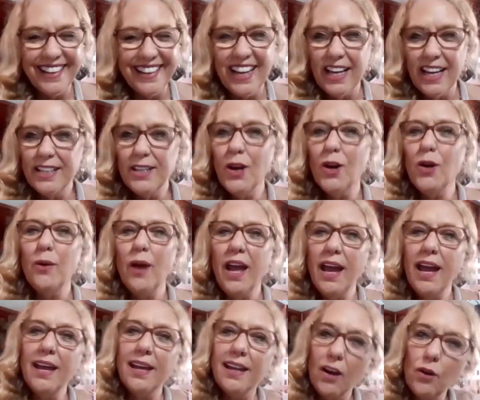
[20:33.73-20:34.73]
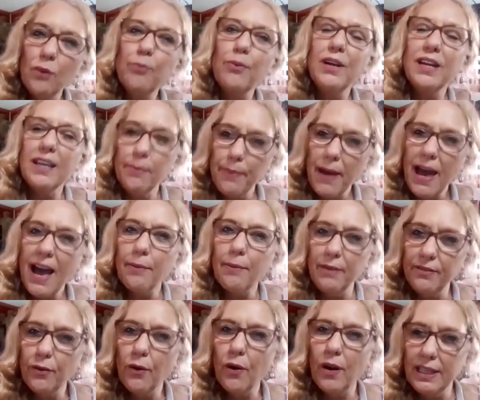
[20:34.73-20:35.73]
no, hey, or bring it back
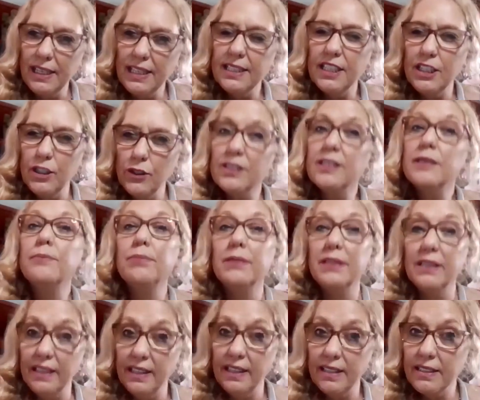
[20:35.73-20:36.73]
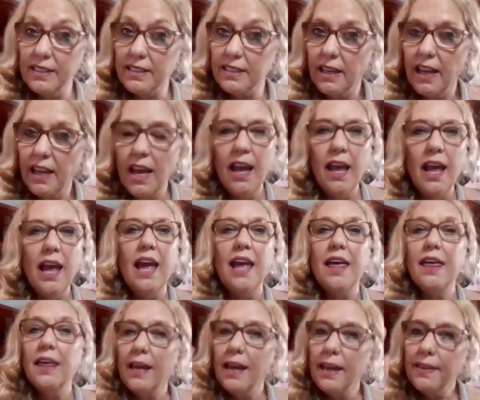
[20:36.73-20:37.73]
before I need to use it, please.
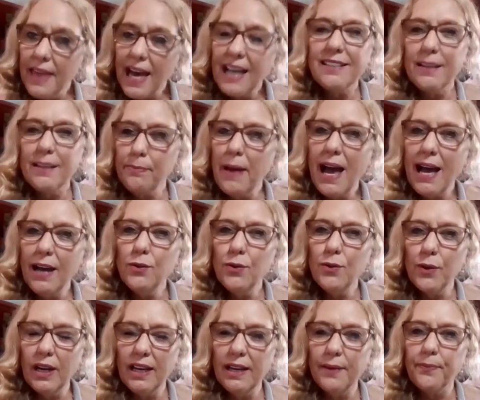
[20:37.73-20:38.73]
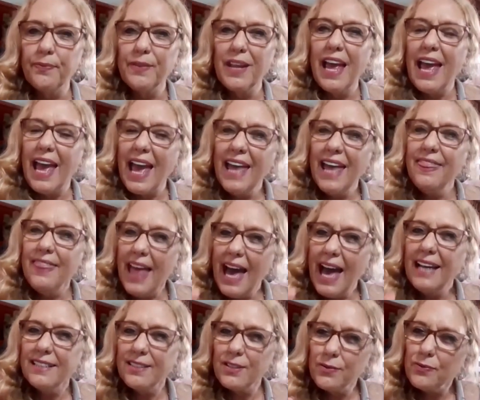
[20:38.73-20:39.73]
That's a boundary. And
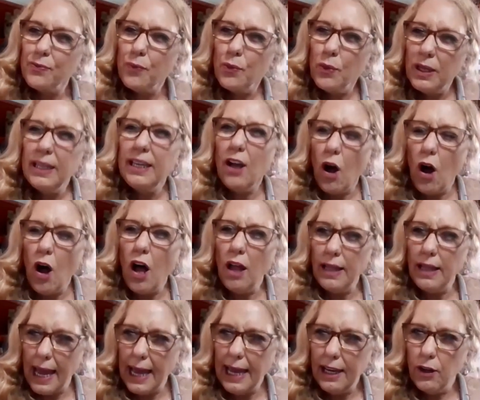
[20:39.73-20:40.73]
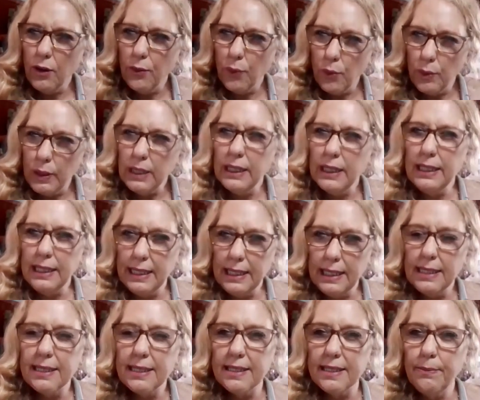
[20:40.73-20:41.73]
that's really all anger really
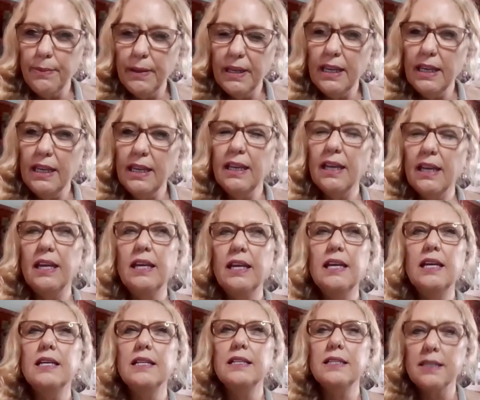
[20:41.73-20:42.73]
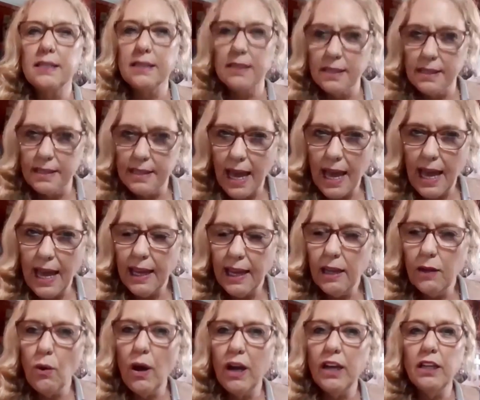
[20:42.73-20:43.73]
needs to be, is
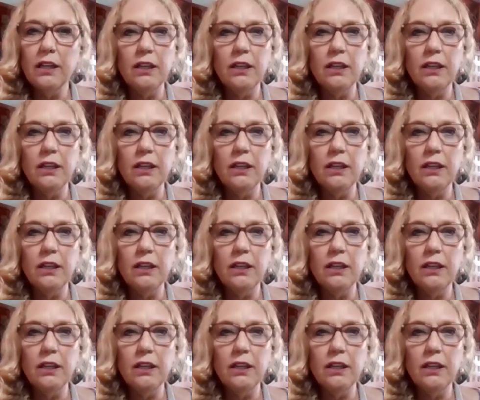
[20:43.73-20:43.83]
saying what